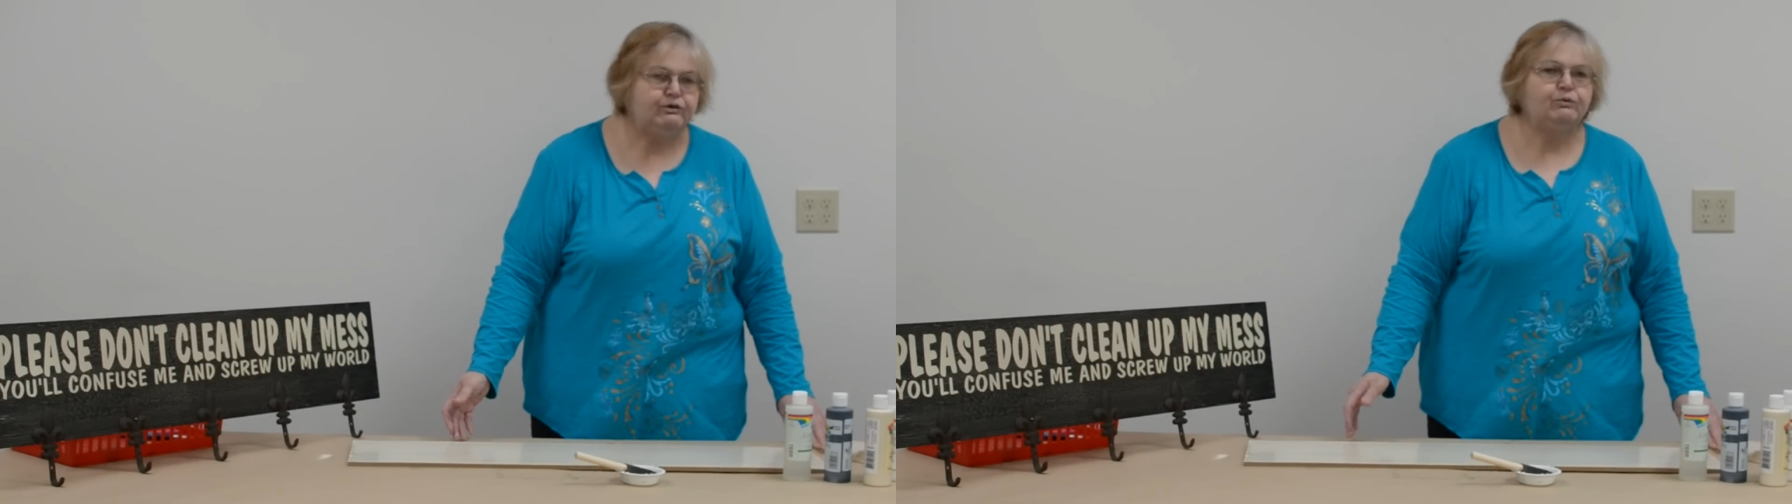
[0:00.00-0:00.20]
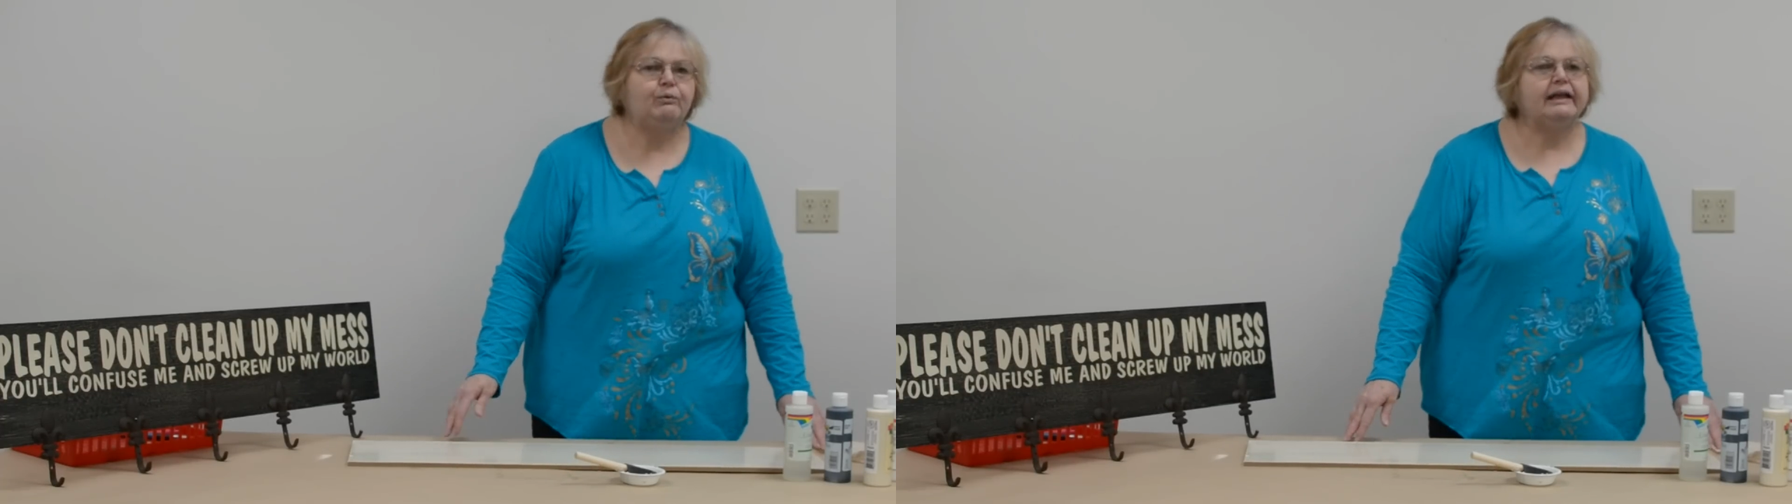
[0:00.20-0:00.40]

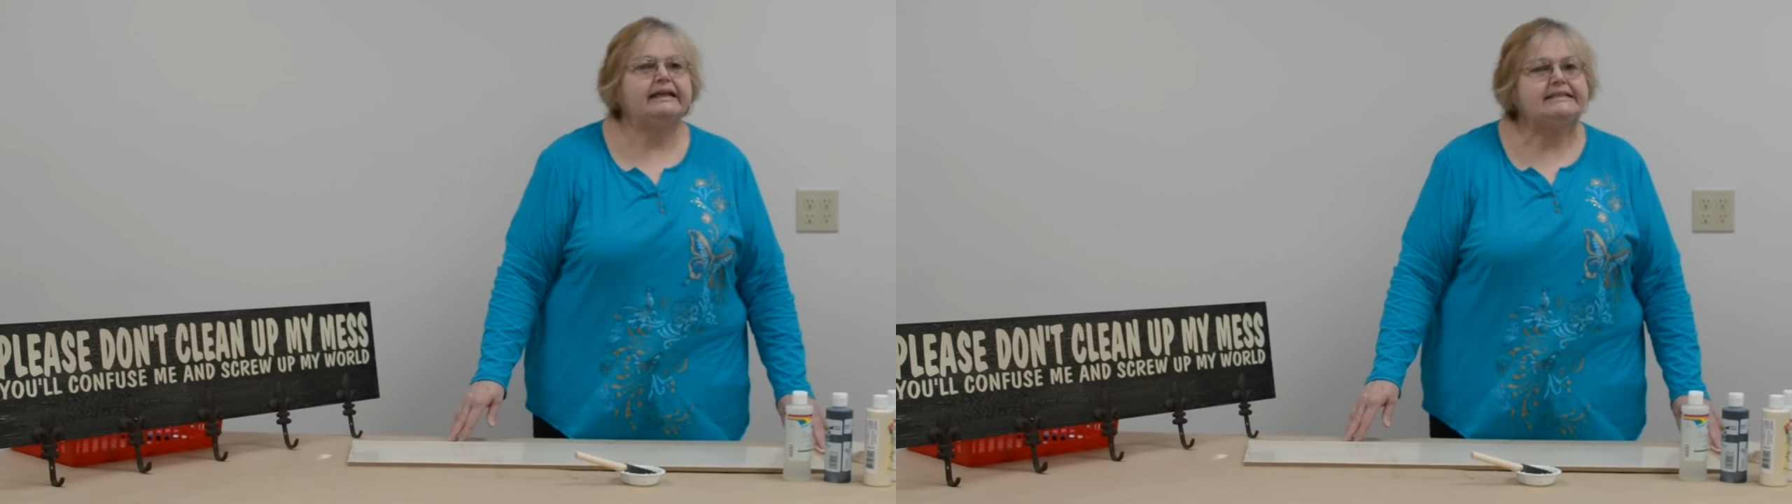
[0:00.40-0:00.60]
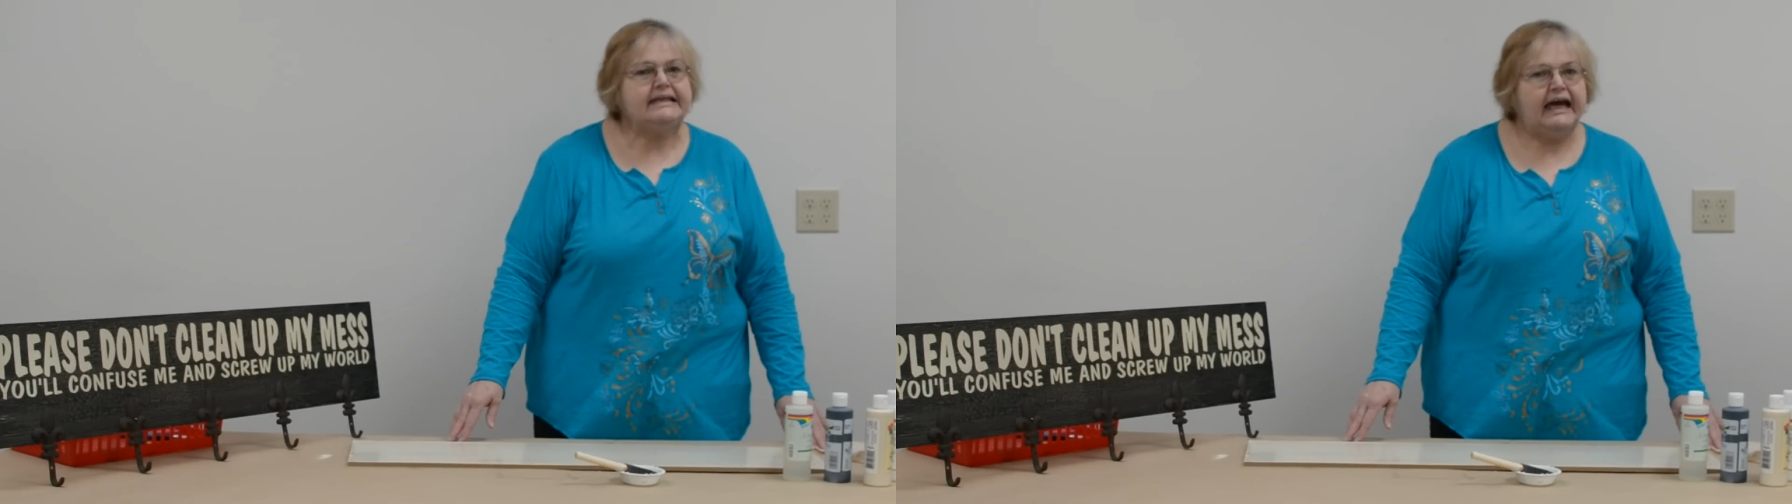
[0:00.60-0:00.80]
You want
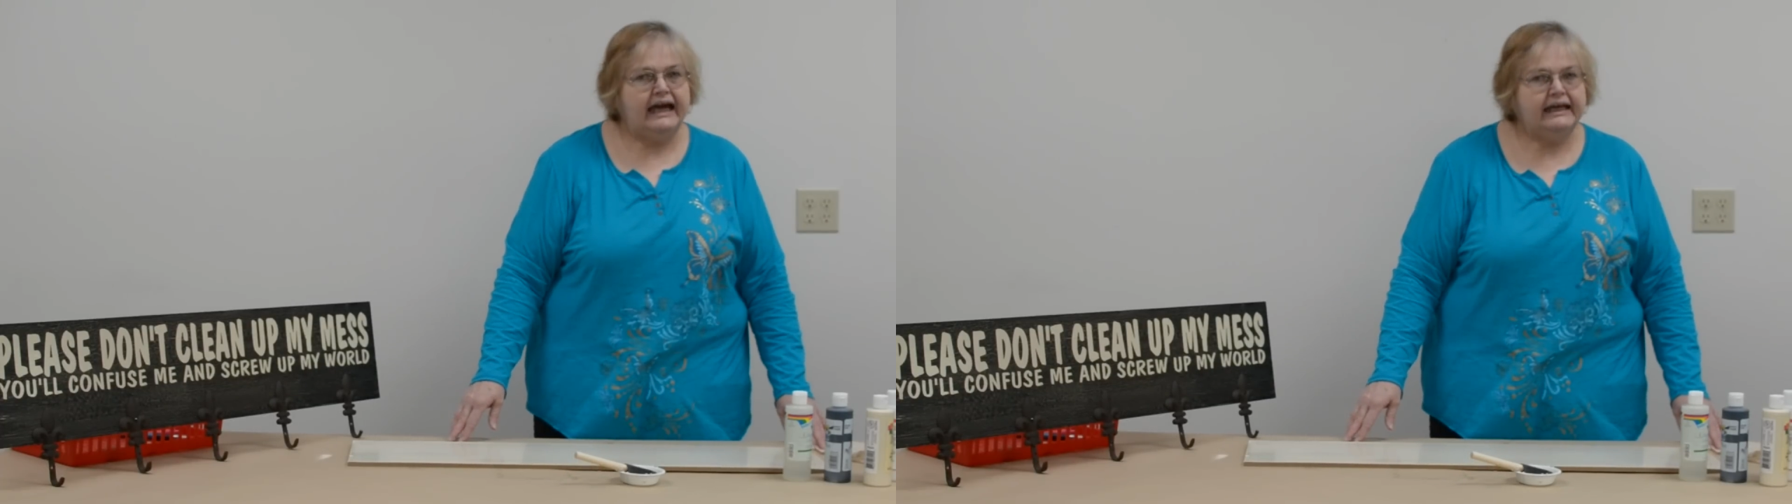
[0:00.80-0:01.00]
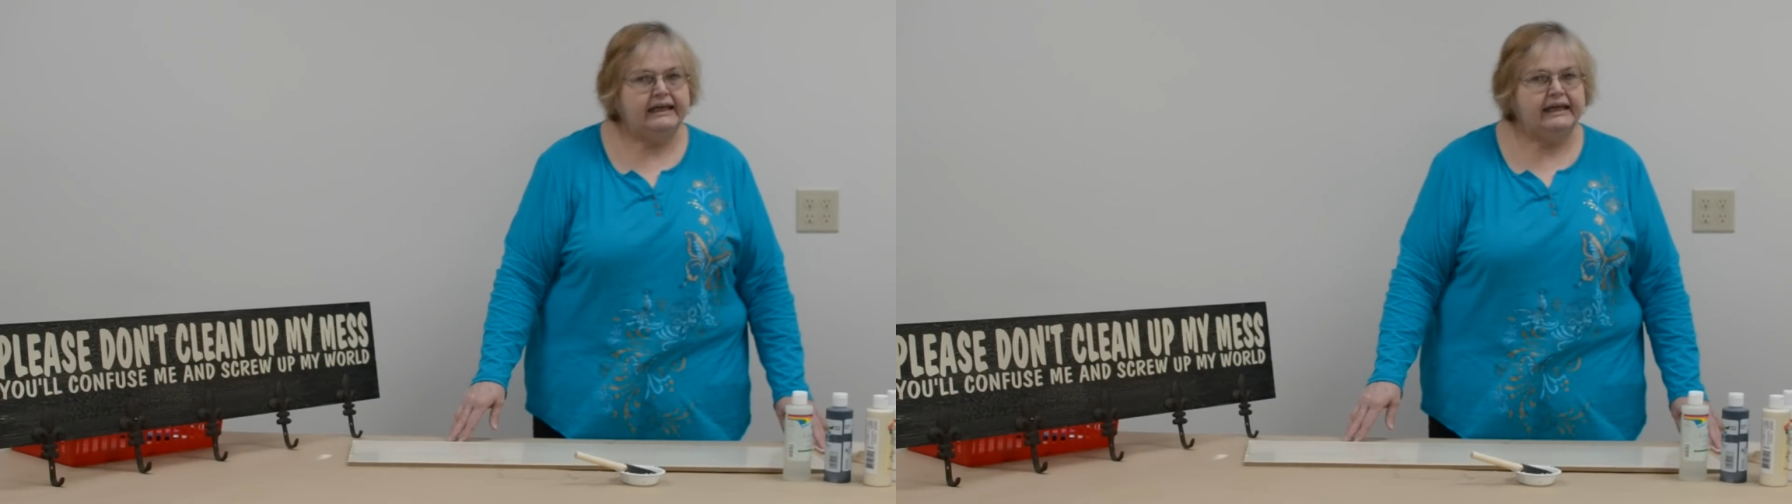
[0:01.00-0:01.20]
it
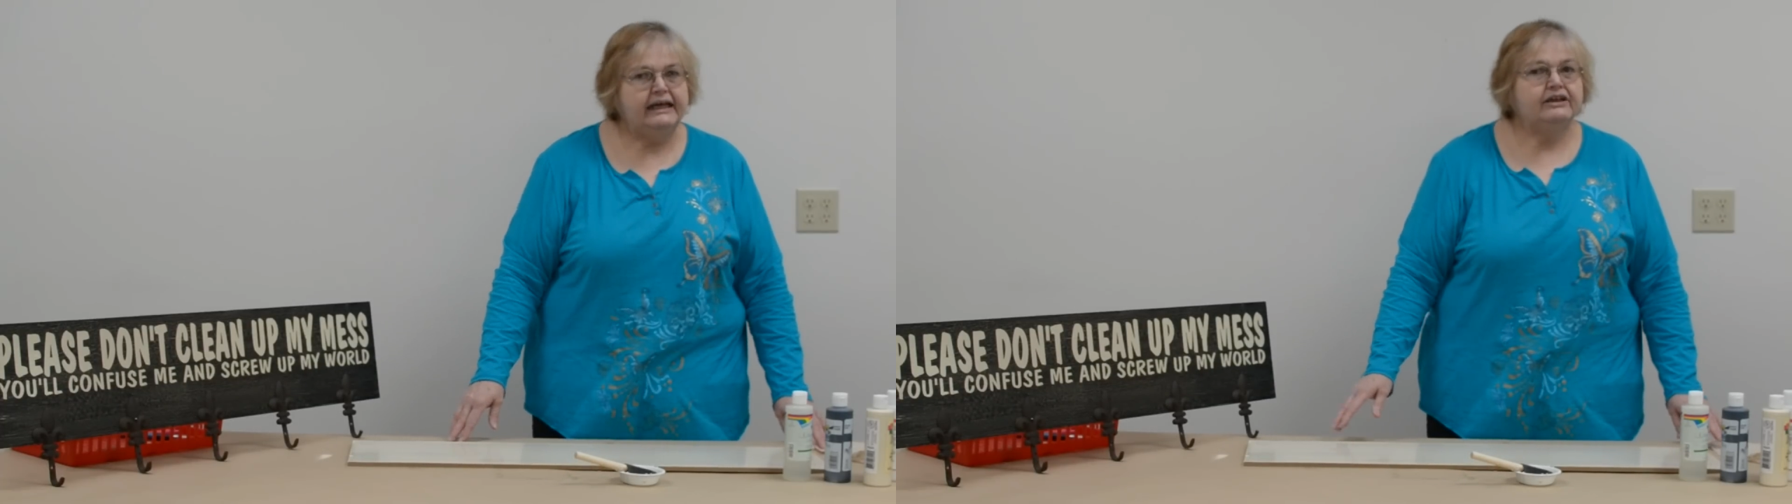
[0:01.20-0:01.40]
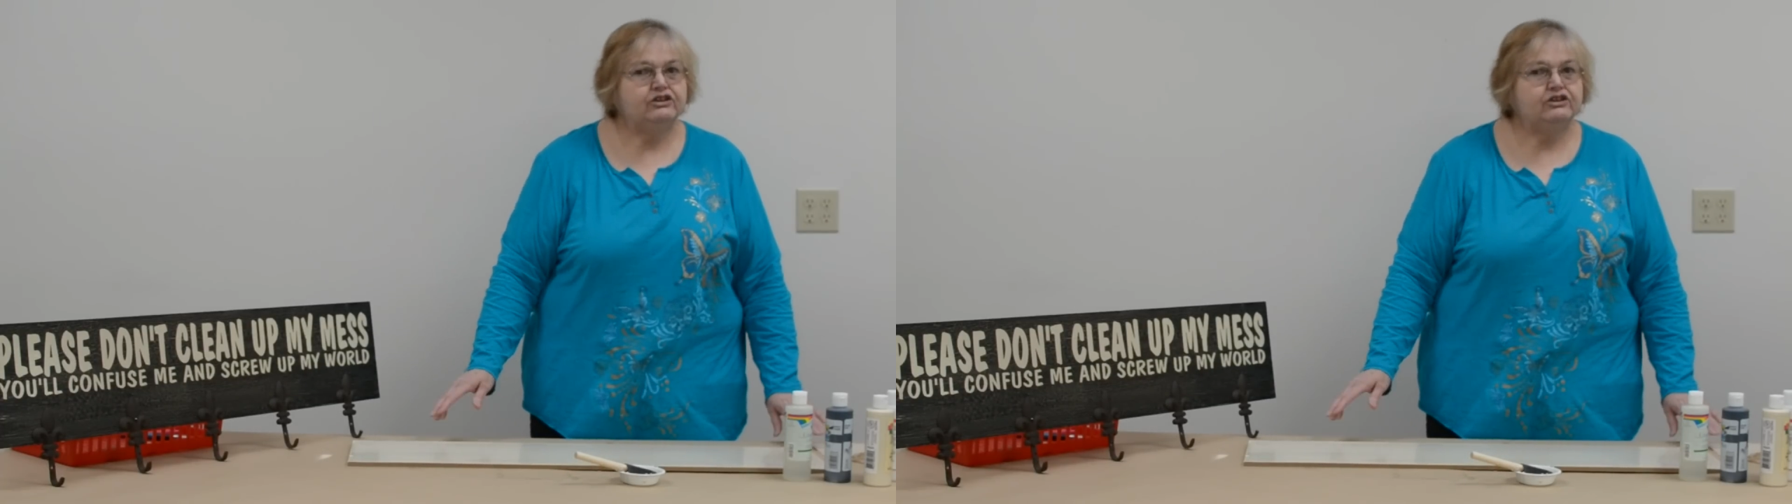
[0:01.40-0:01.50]
tacky,